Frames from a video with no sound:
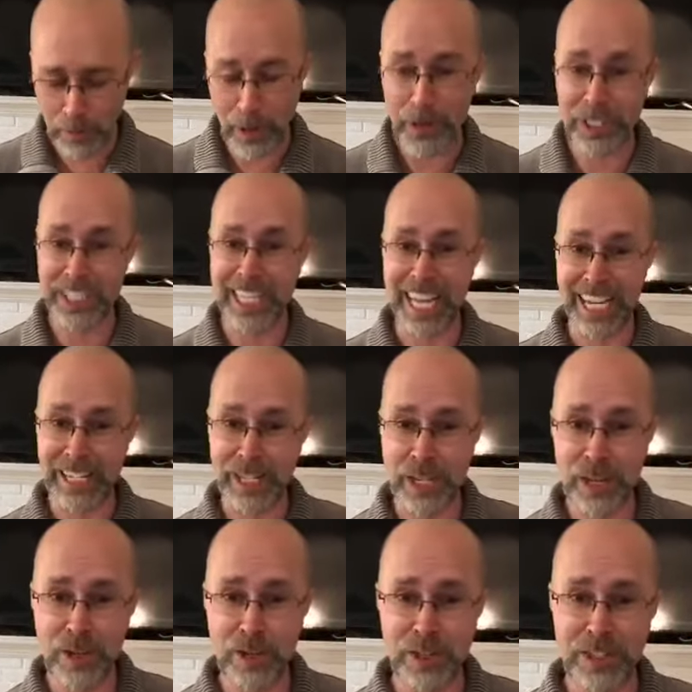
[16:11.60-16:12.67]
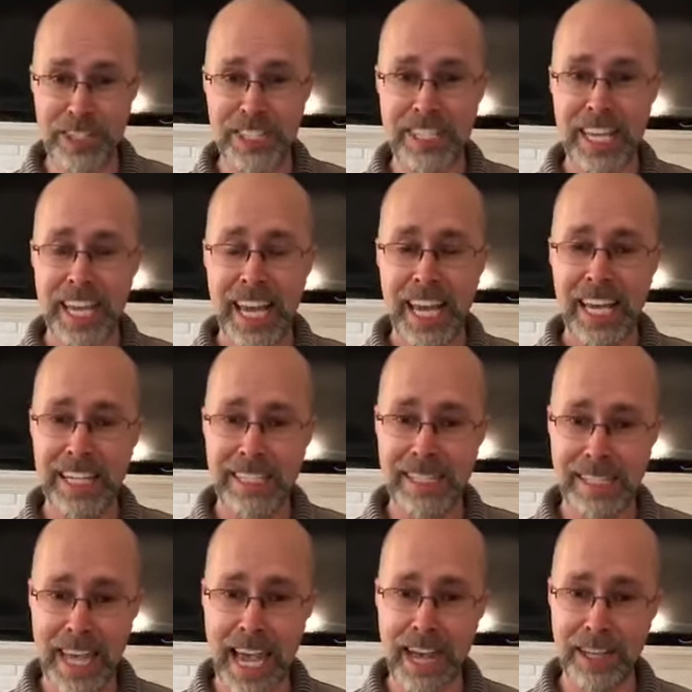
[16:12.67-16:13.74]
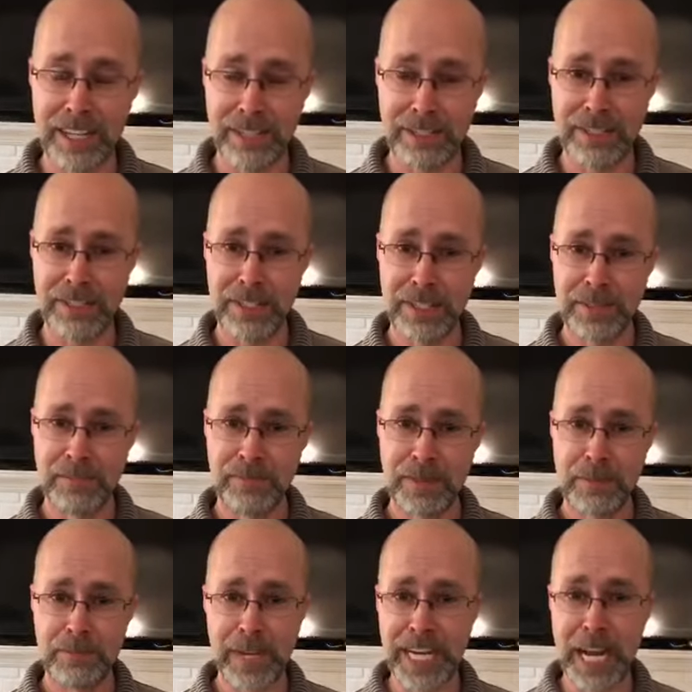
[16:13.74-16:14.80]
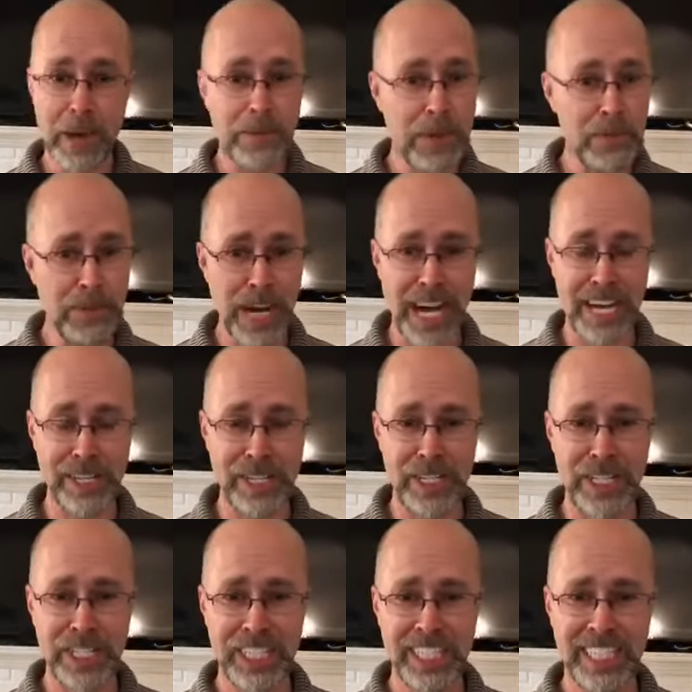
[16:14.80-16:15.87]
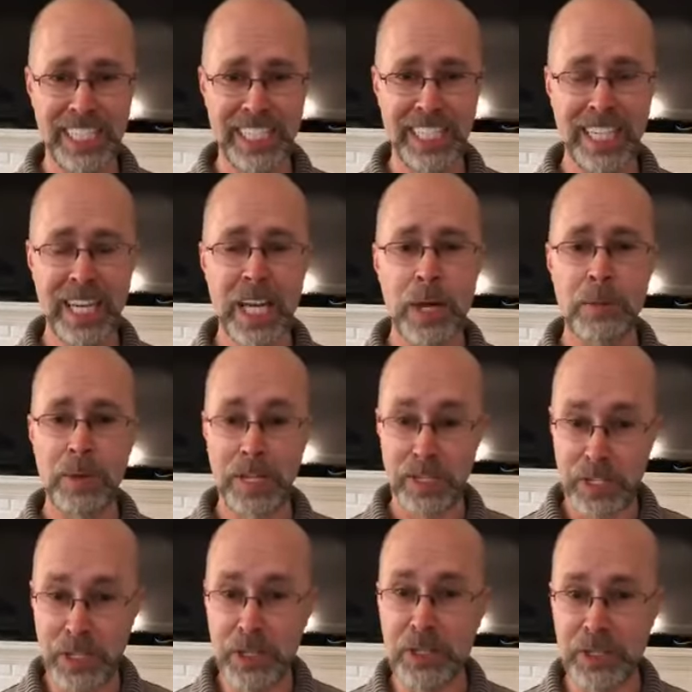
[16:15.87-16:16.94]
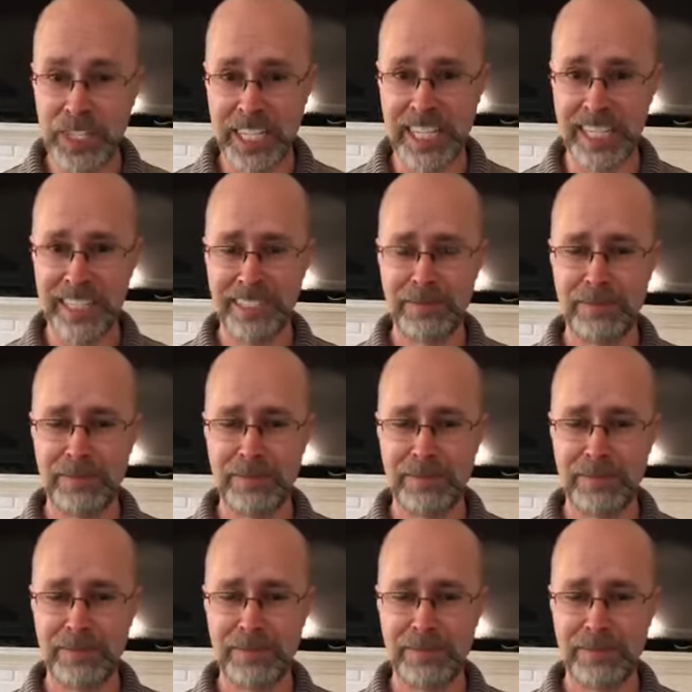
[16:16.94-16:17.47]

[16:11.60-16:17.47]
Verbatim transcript: person that uses his talents may not be much, but he's using it.